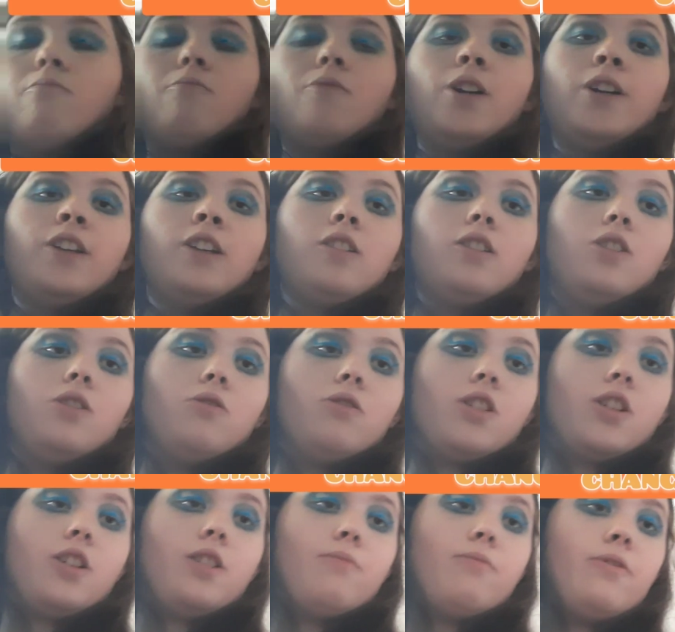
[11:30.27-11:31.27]
My
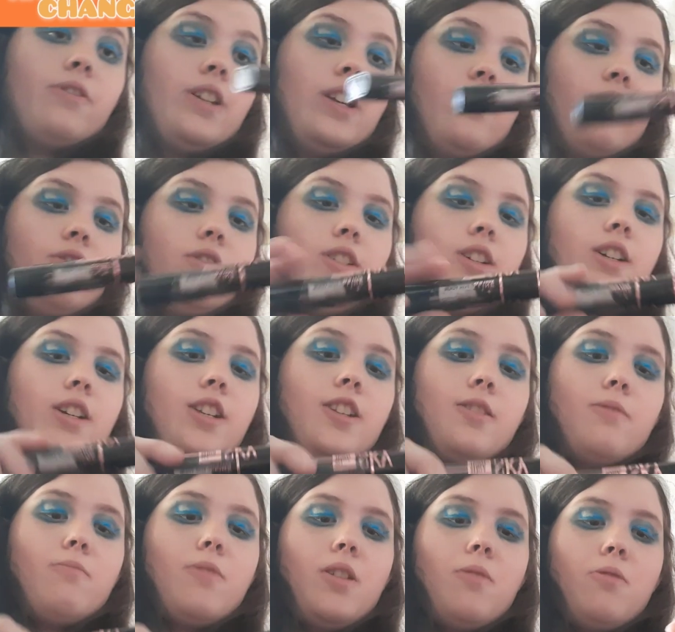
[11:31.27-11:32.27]
long-term favourite
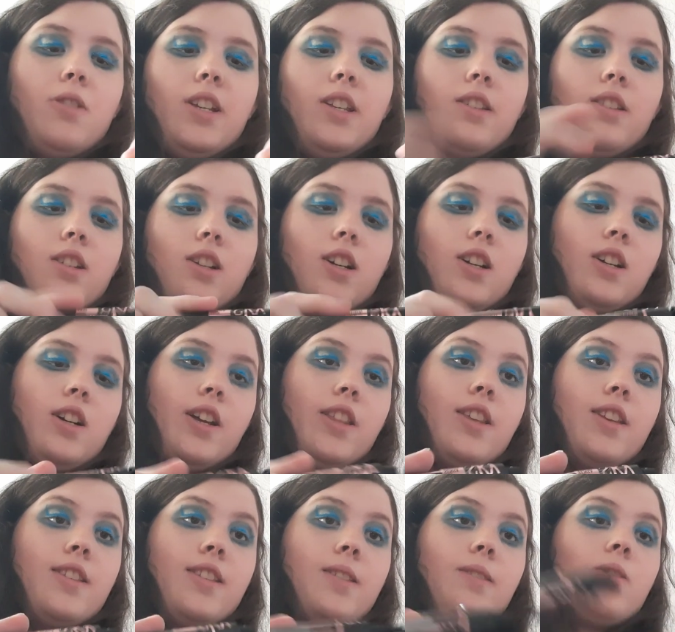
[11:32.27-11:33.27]
is Maybelline Sky High.
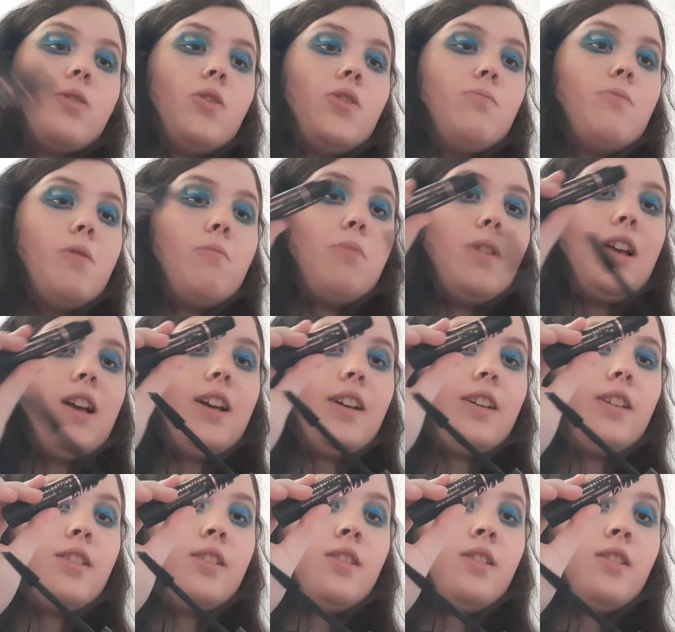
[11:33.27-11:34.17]
This is Cosmic Black.